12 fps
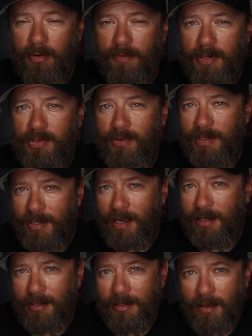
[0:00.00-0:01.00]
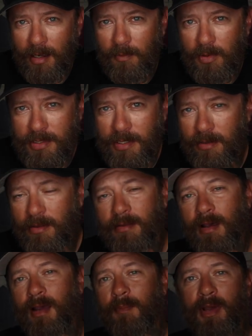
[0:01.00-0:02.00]
artificial 99% of the
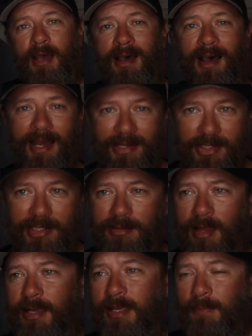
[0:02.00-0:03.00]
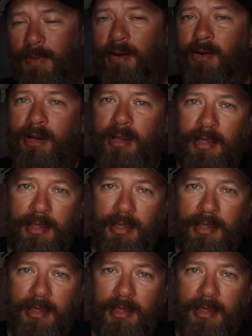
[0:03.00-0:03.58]
time. I just like it better.